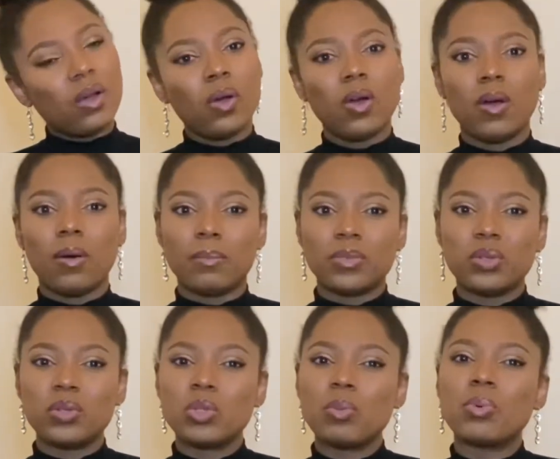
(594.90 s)
come,
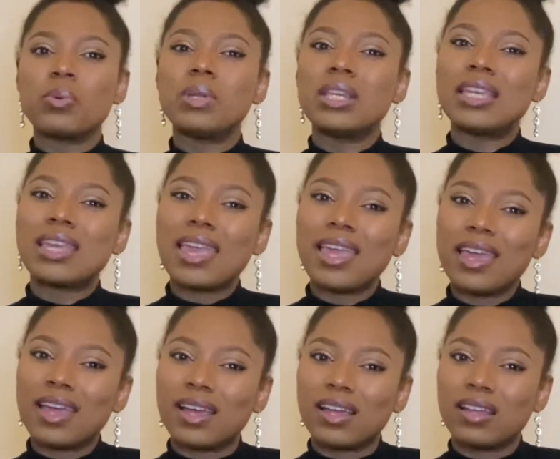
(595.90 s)
do these people really
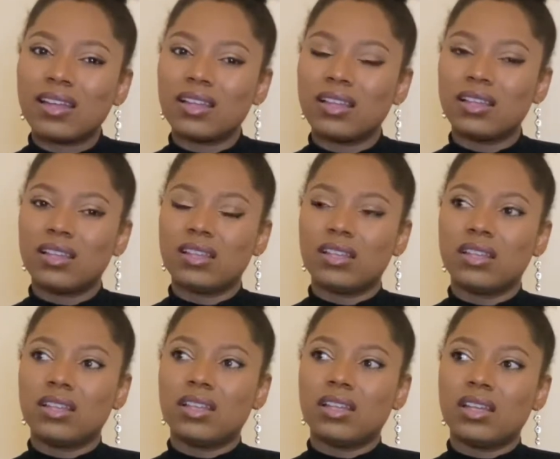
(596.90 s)
care?
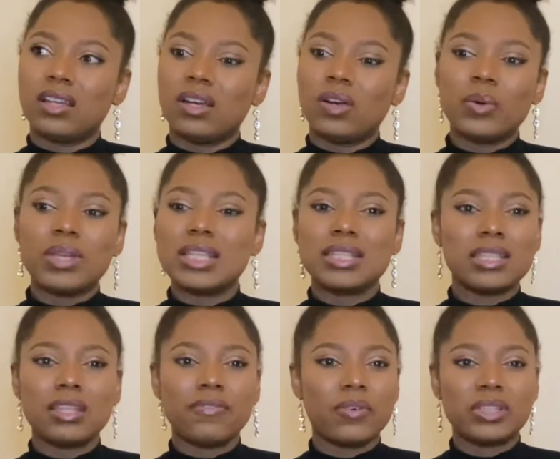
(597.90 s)
or
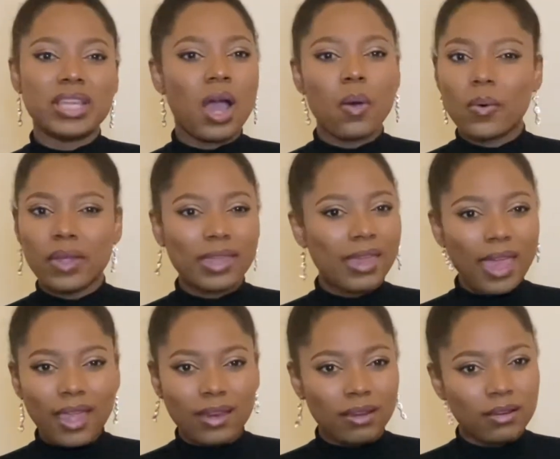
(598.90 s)
is it for their own
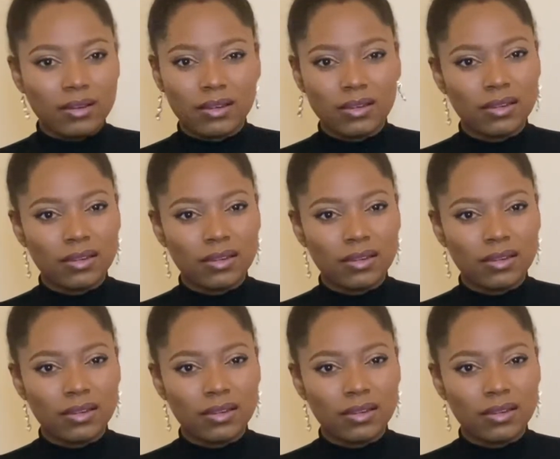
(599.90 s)
gain?